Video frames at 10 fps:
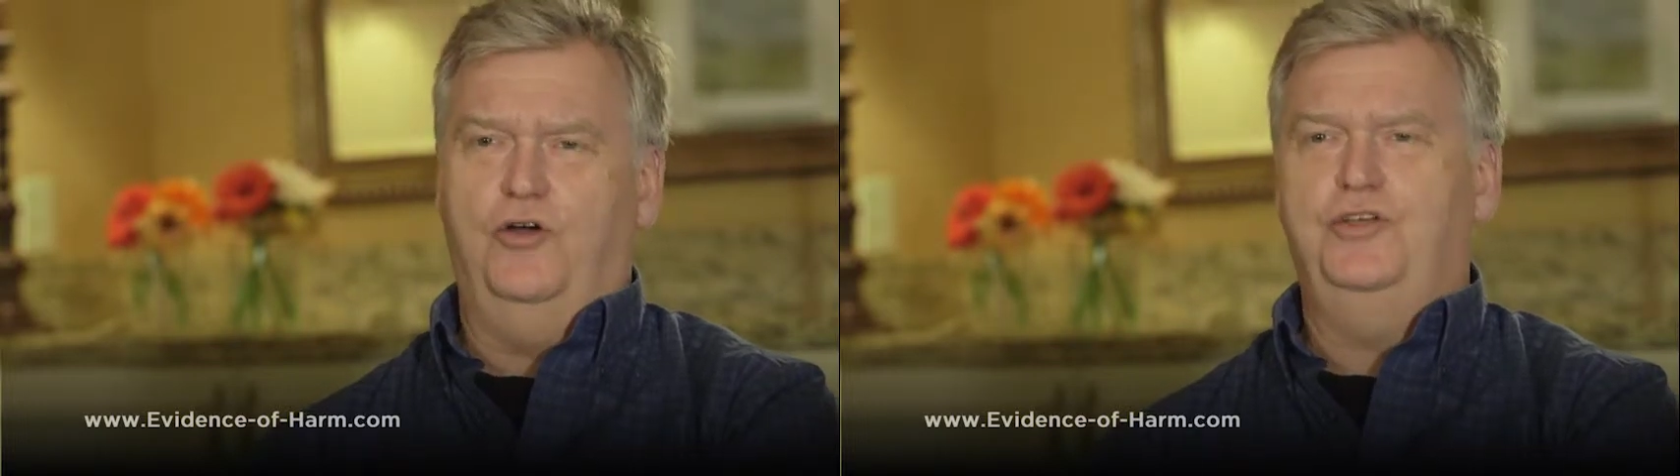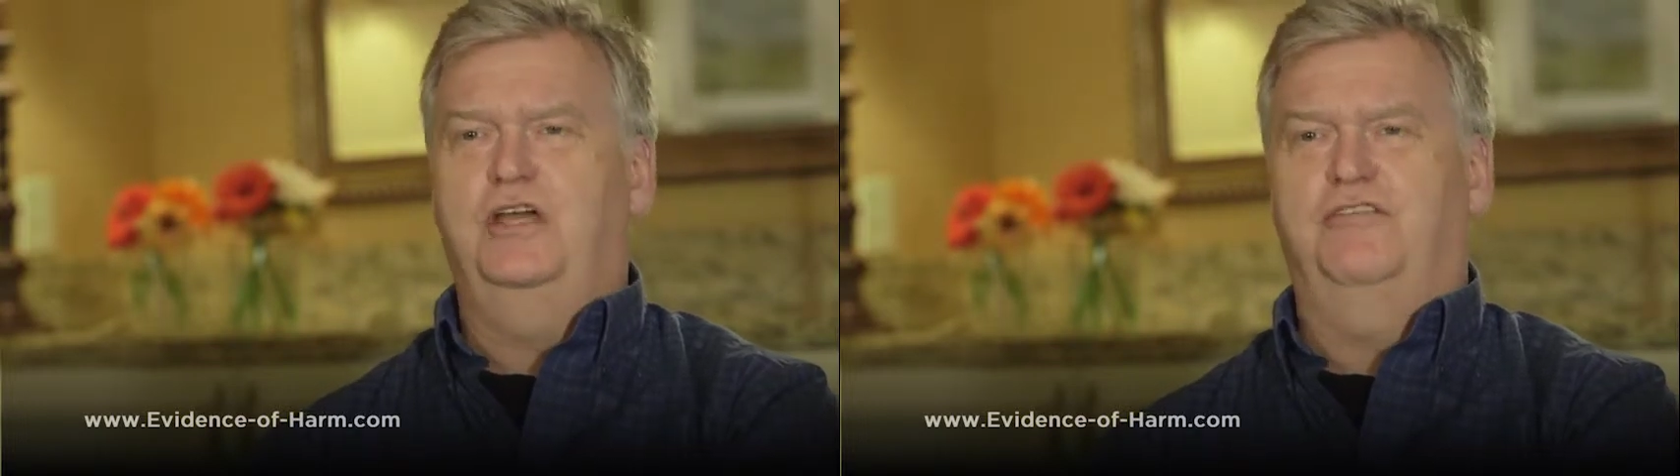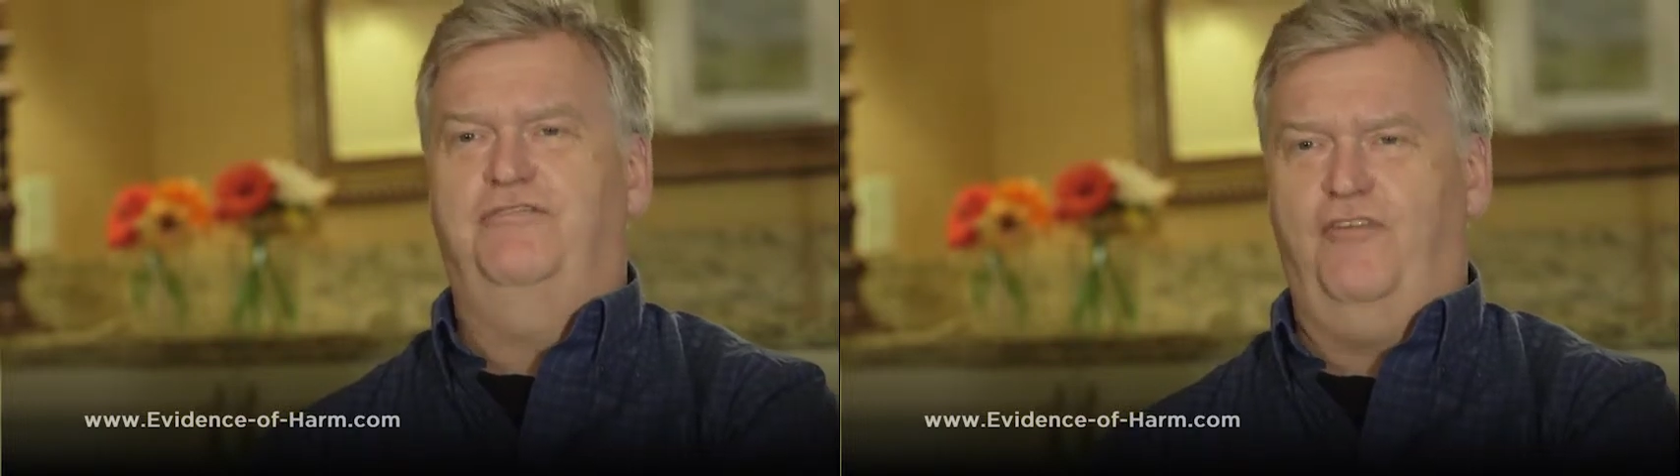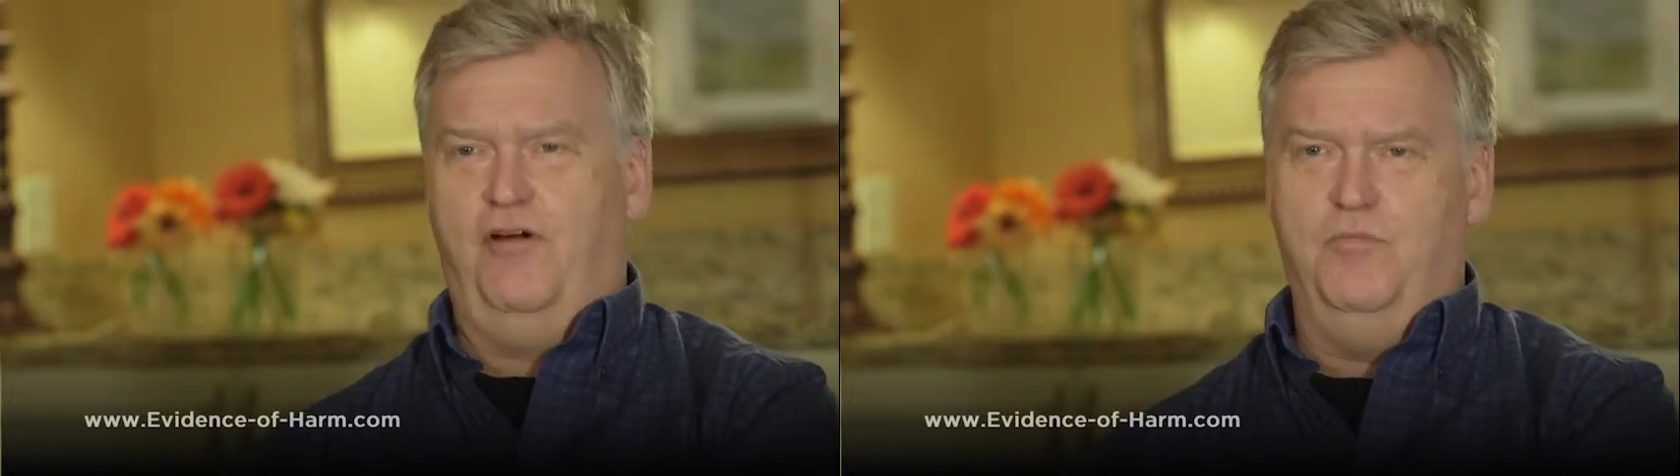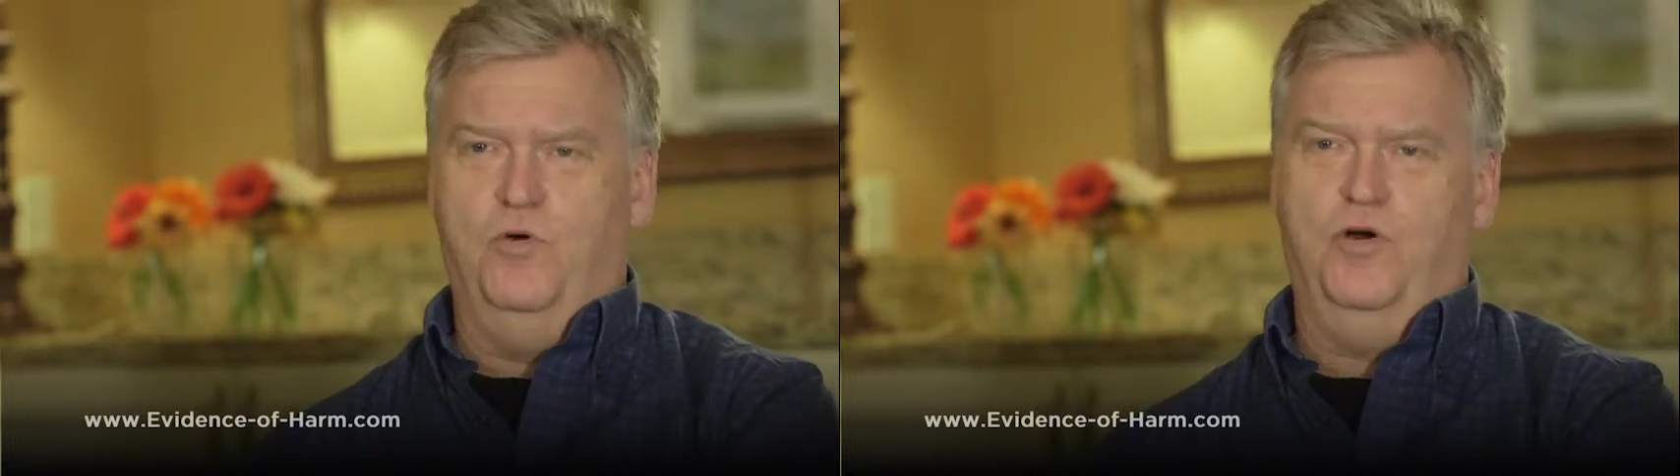oh, you get
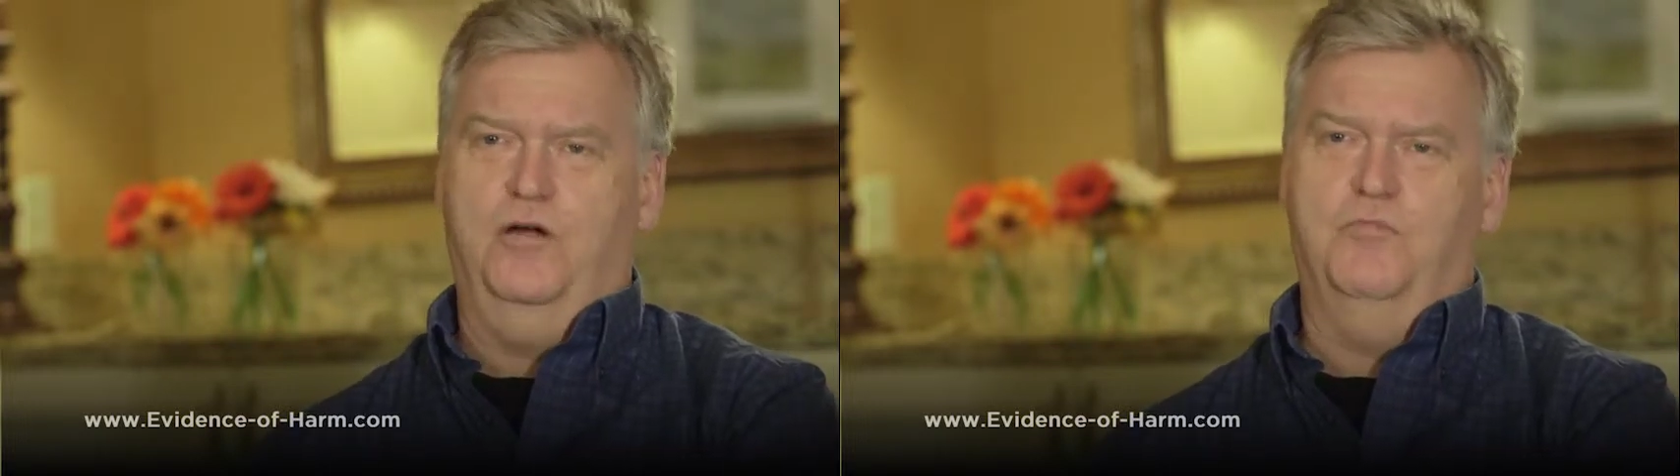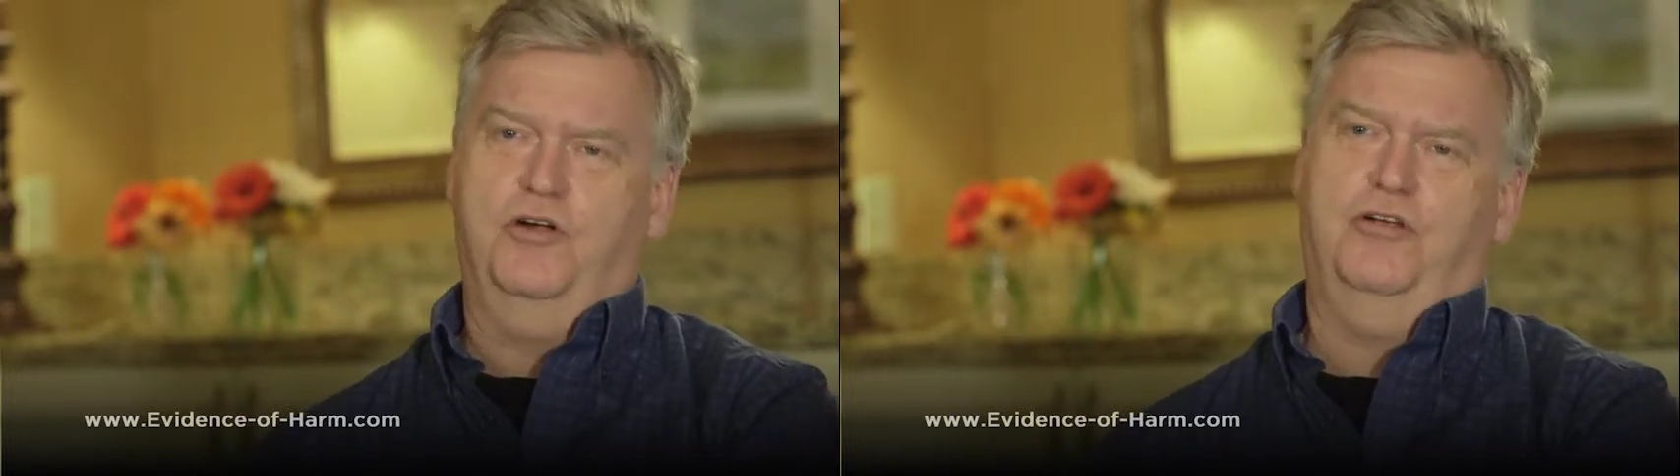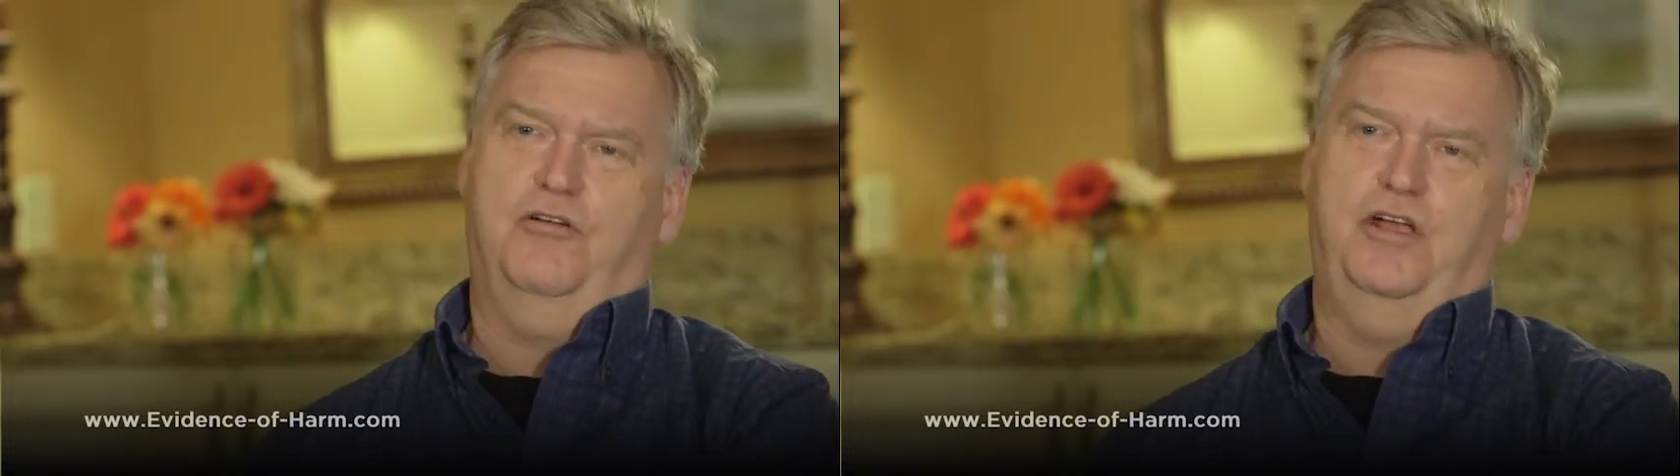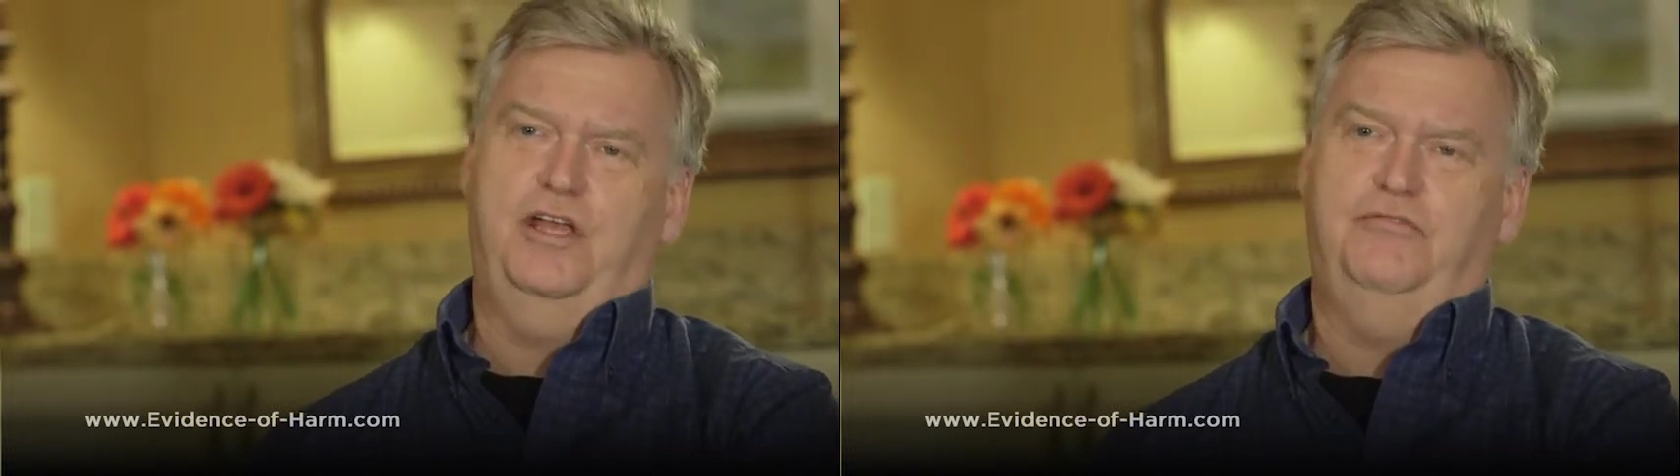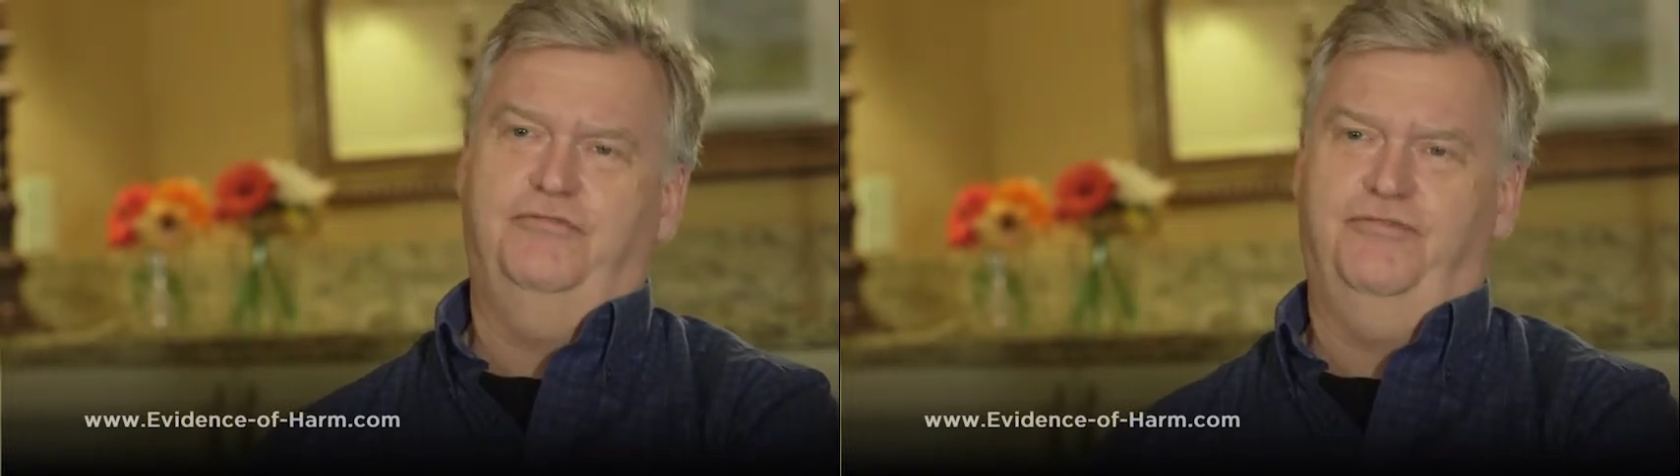far more
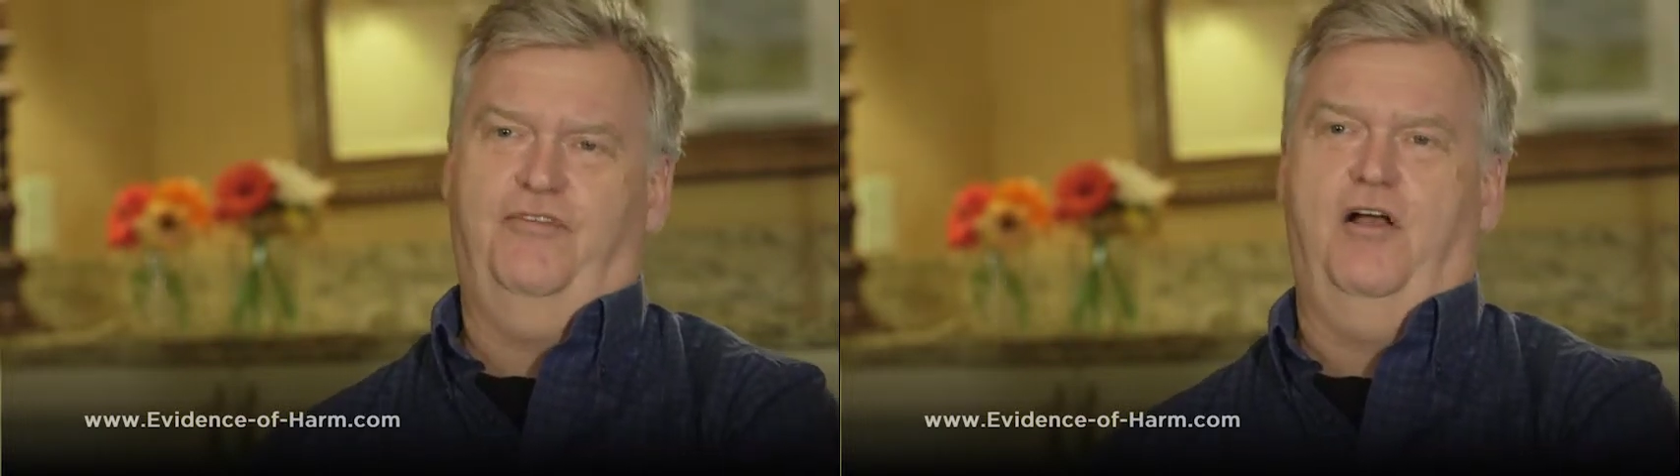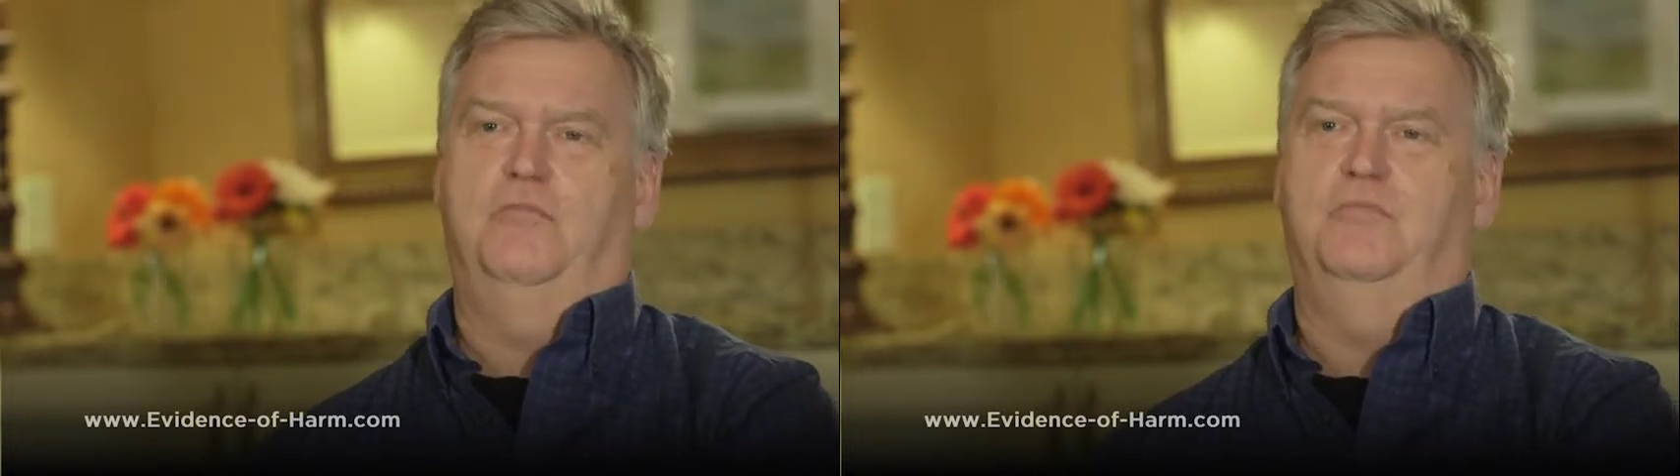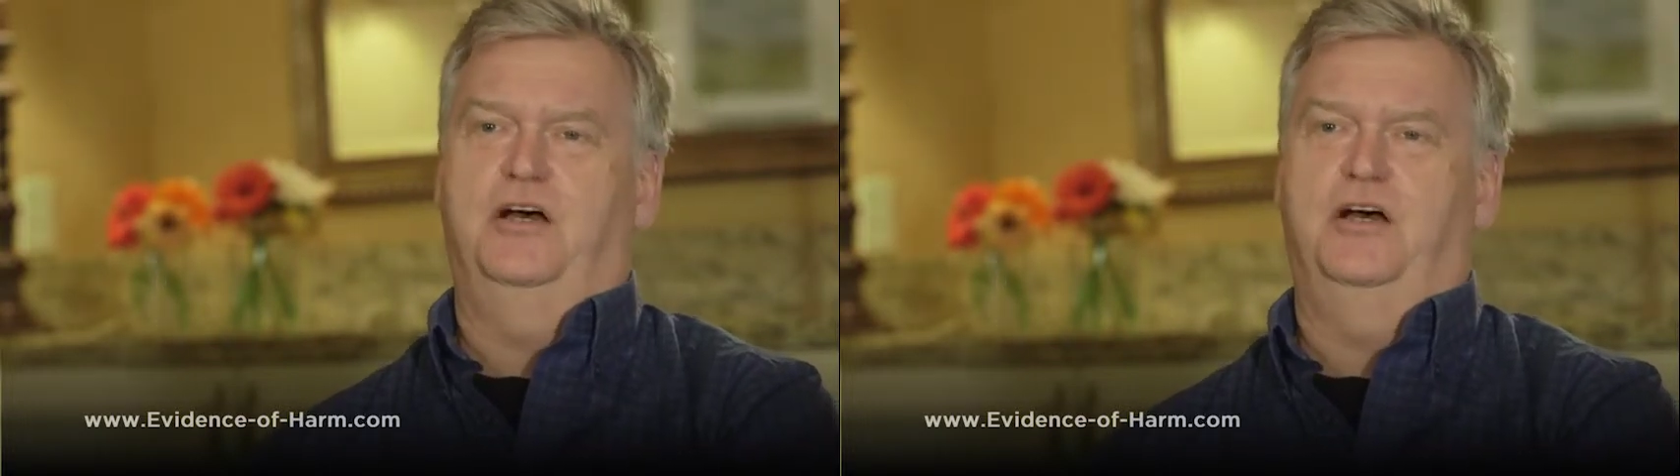mercury from